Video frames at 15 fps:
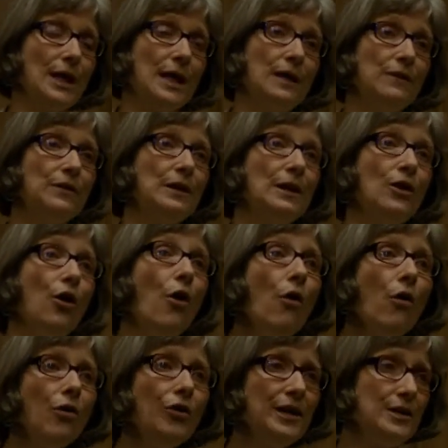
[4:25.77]
And
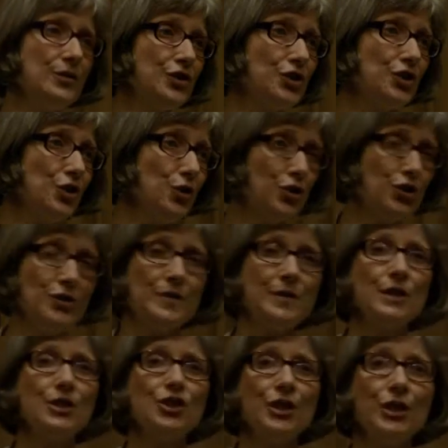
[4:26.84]
all the institutions
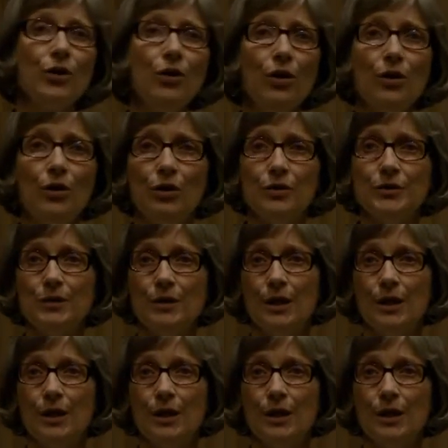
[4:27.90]
that she called